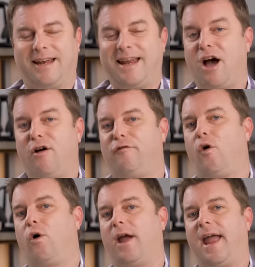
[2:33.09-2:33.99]
Now
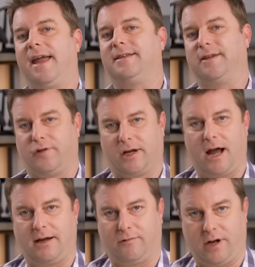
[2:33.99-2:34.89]
for a different
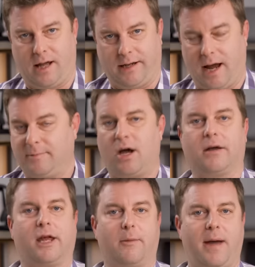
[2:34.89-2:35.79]
kind of reality. I'm
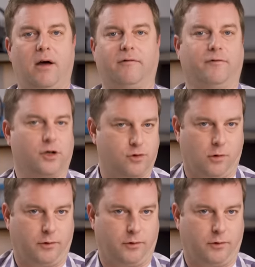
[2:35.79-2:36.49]
talking about virtual